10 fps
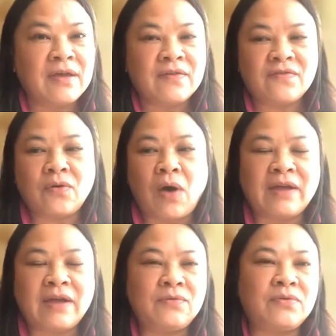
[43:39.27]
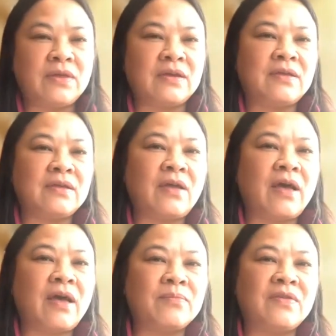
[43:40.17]
So I do think that
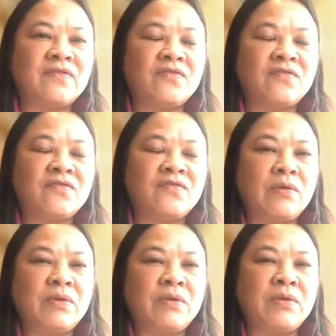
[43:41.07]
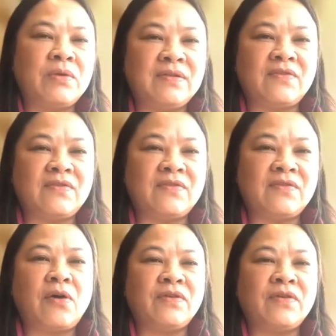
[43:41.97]
this trend that we have seen
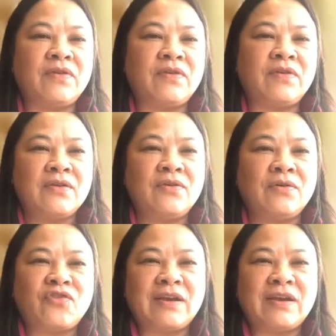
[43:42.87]
since COVID, that